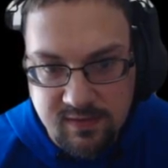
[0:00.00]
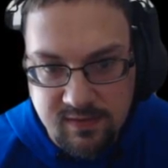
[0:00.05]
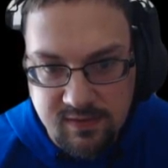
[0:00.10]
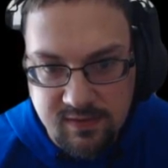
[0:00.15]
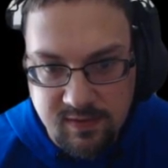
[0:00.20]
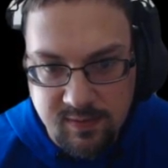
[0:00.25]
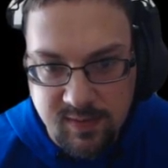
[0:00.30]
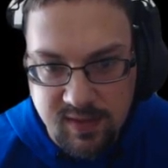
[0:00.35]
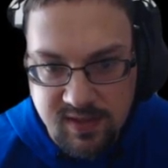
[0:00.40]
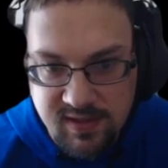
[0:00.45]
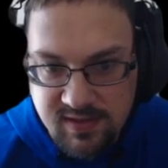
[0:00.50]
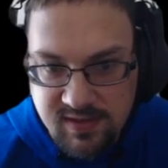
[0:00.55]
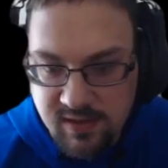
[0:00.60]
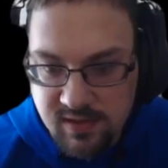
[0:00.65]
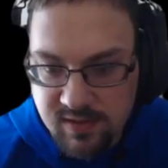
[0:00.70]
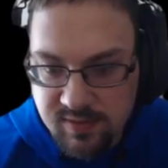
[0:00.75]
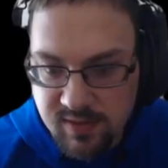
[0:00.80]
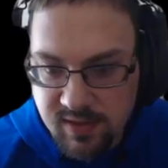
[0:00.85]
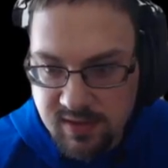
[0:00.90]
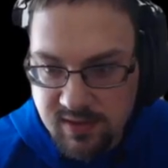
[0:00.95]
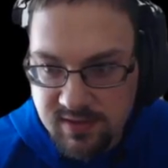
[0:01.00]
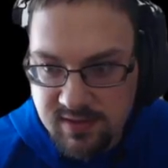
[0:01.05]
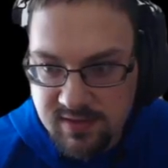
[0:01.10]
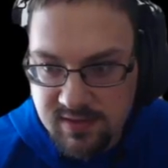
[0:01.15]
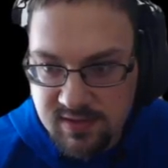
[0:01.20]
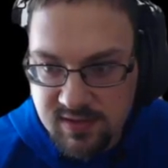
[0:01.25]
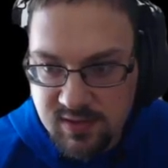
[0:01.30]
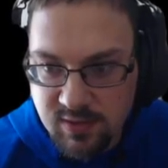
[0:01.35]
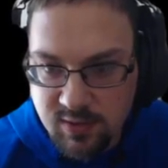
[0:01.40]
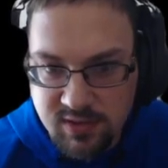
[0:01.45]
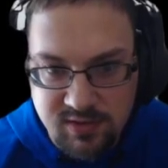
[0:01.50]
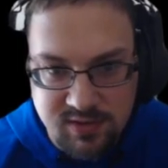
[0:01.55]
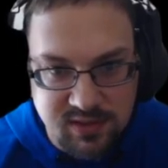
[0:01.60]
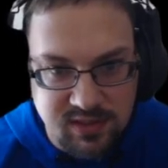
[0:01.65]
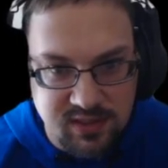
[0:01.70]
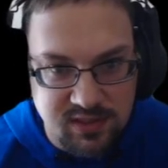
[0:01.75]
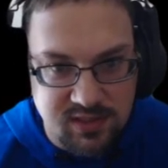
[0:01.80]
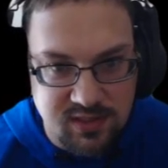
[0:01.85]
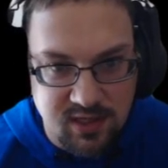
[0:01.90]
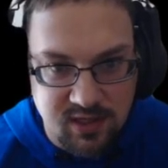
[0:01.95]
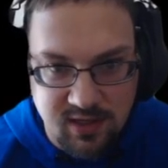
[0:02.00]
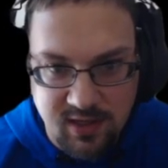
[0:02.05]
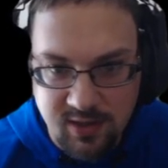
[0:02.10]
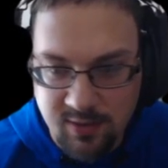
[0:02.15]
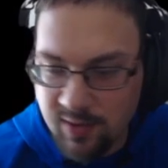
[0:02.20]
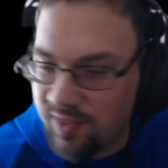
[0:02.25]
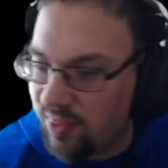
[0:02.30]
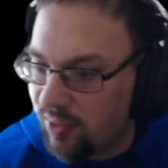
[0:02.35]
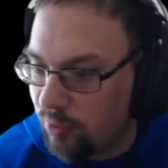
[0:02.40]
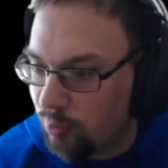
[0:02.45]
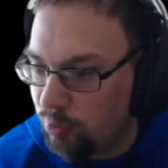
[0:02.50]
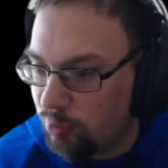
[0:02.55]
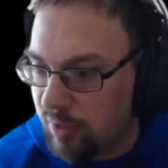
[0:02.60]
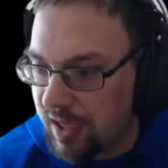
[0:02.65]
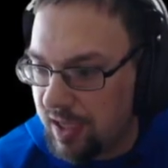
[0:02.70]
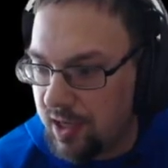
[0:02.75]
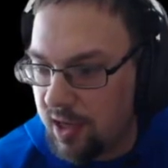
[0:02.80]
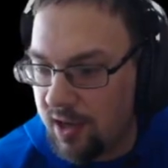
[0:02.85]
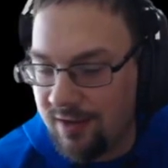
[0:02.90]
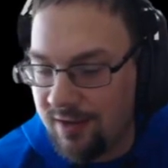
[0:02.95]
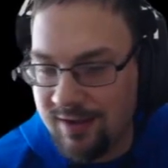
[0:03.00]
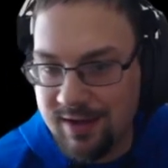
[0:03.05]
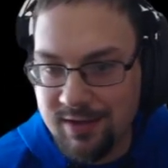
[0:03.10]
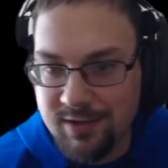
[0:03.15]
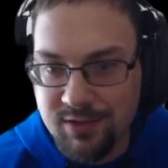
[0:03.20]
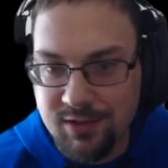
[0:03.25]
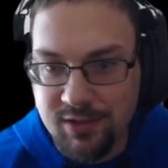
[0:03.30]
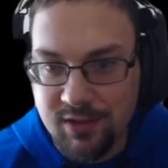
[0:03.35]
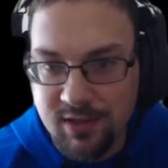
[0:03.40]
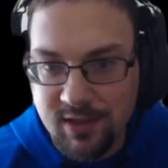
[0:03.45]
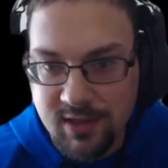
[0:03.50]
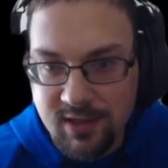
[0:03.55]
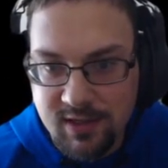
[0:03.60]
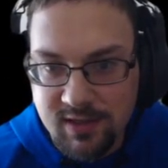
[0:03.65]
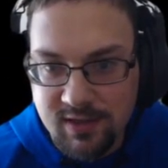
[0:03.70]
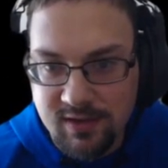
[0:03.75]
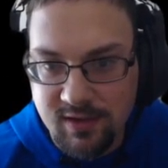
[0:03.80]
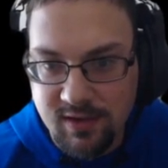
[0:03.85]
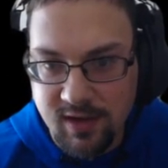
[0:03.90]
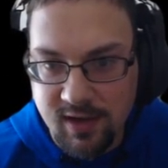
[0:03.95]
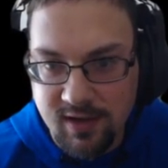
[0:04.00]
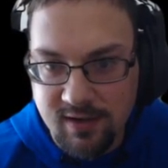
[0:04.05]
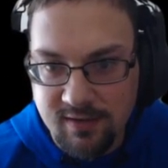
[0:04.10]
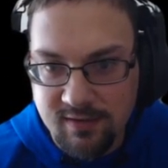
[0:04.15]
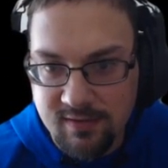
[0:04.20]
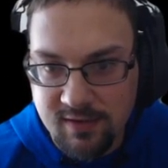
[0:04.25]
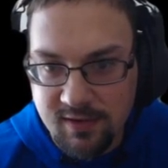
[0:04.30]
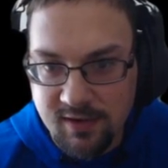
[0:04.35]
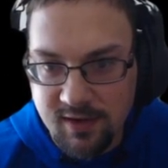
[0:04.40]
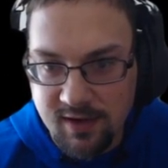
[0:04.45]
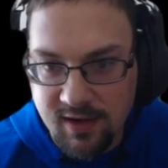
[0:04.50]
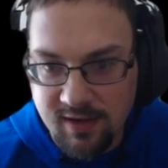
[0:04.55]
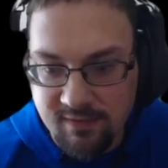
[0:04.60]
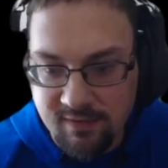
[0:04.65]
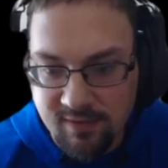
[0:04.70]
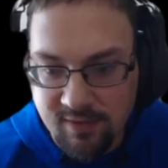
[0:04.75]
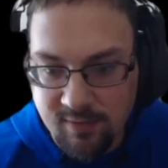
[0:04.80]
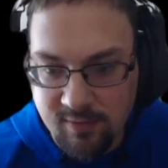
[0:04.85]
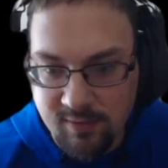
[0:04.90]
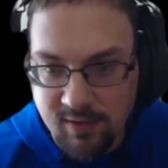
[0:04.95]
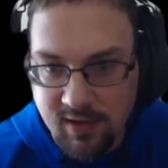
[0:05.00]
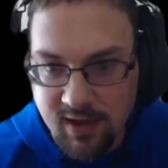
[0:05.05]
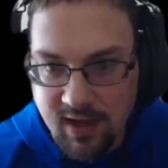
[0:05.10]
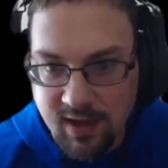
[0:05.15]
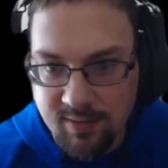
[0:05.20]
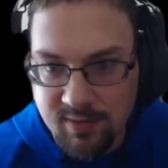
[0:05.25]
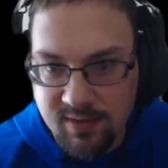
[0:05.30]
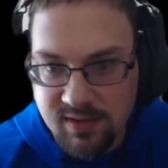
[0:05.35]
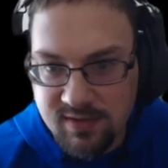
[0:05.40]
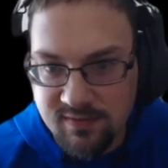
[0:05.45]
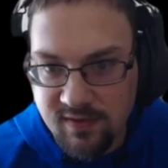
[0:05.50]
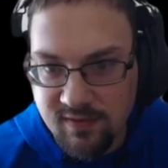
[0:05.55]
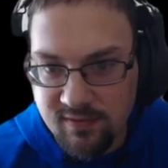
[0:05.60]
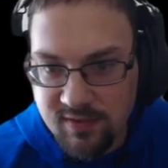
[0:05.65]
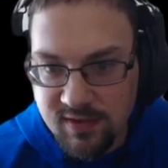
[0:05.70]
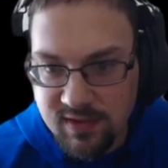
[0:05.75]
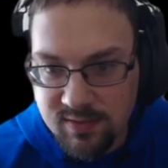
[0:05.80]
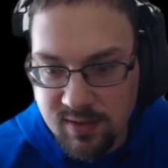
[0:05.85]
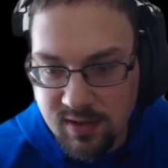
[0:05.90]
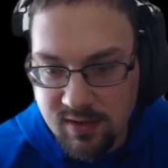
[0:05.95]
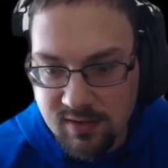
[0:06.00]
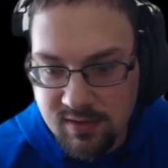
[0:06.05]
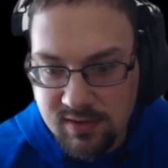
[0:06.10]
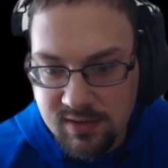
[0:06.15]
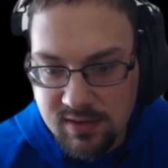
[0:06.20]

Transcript: So many spells. Sorceresses start out with 3 knowledge. So yeah, they're gonna have 3 copies of every spell.